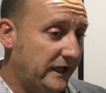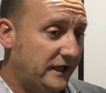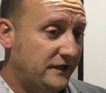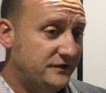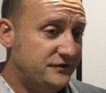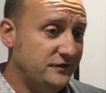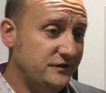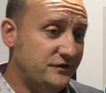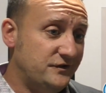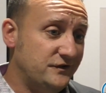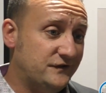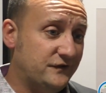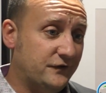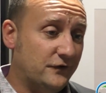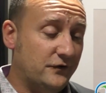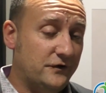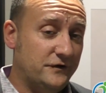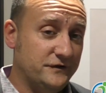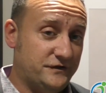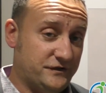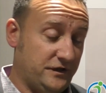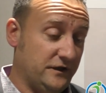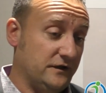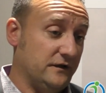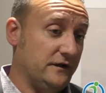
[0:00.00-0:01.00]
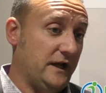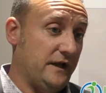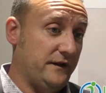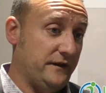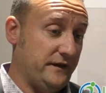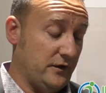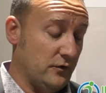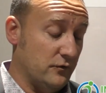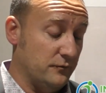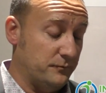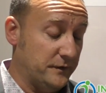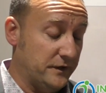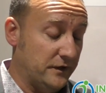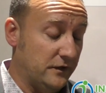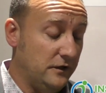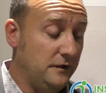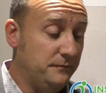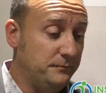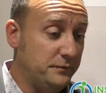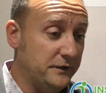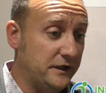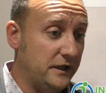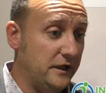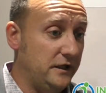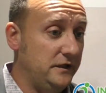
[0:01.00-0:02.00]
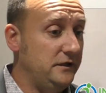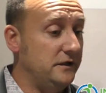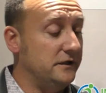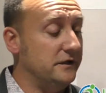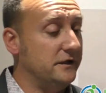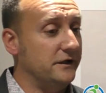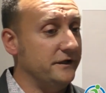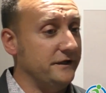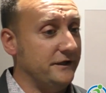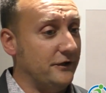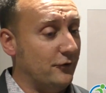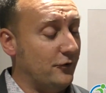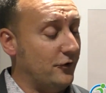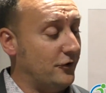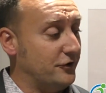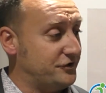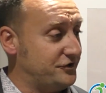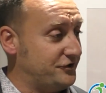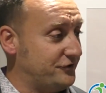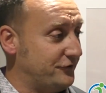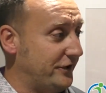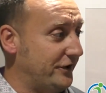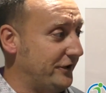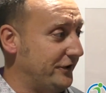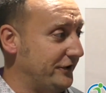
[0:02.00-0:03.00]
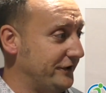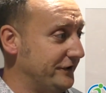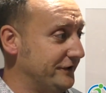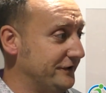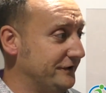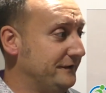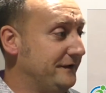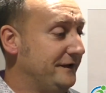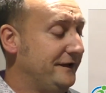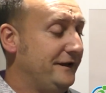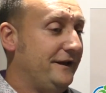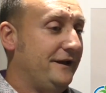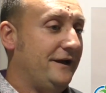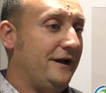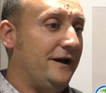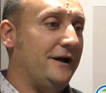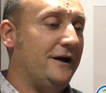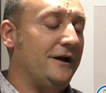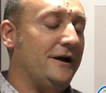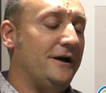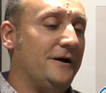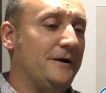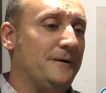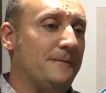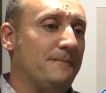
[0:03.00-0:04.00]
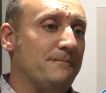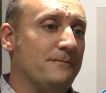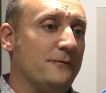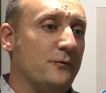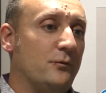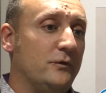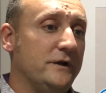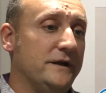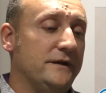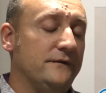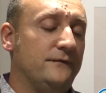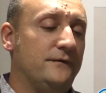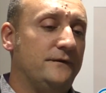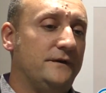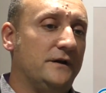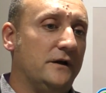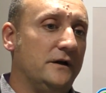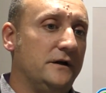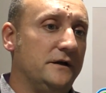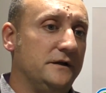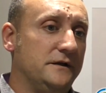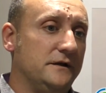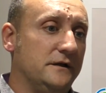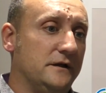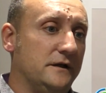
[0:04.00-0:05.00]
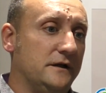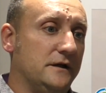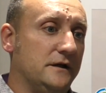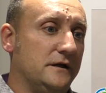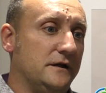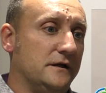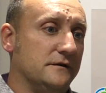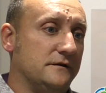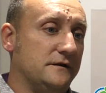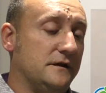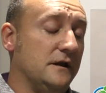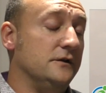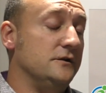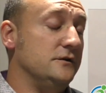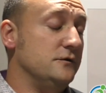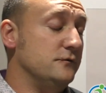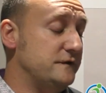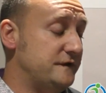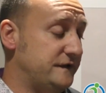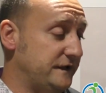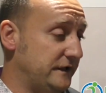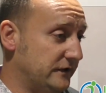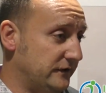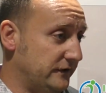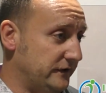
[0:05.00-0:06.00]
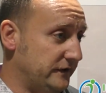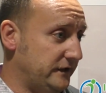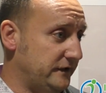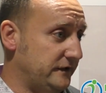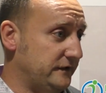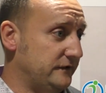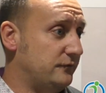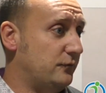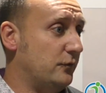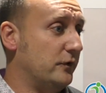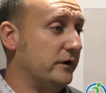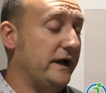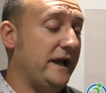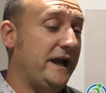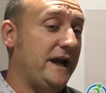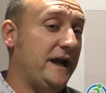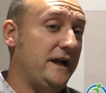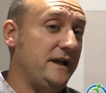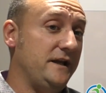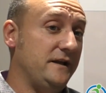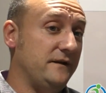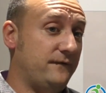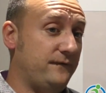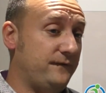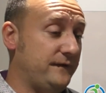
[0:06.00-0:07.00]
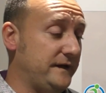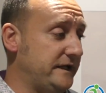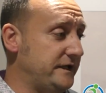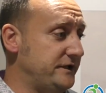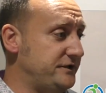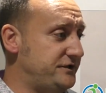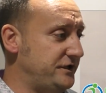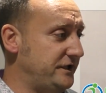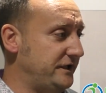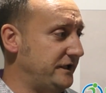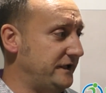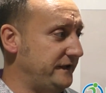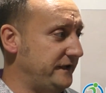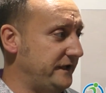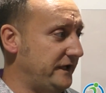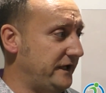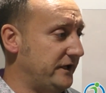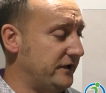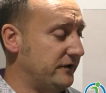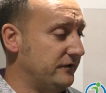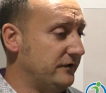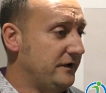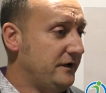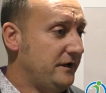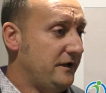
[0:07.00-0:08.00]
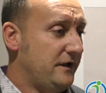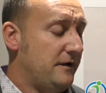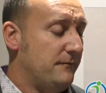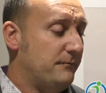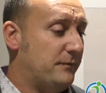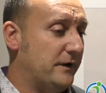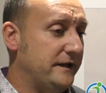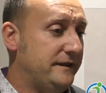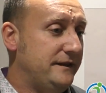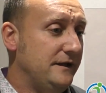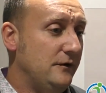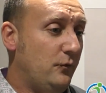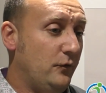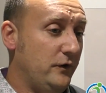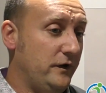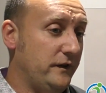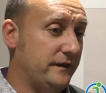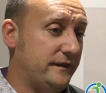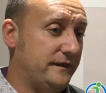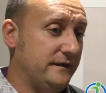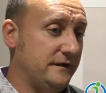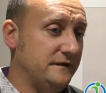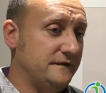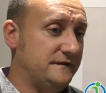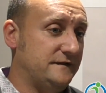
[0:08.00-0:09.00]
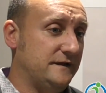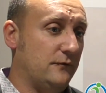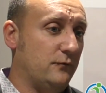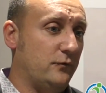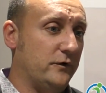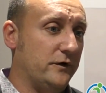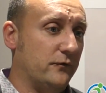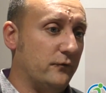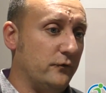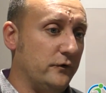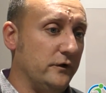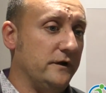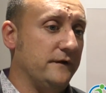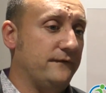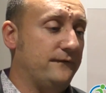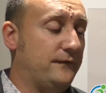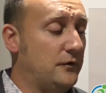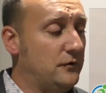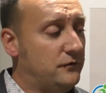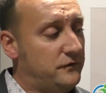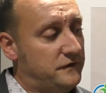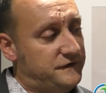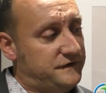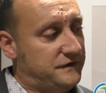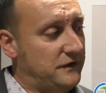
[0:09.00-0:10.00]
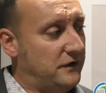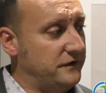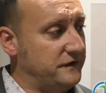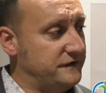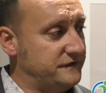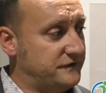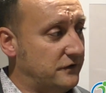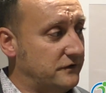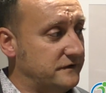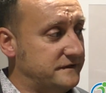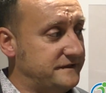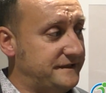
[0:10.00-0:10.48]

actually just launched it. Now they opened it up again. You know, Australia. We've done in New Zealand. We're adding Fiji in there. But I think one of the things that we're really focused on is our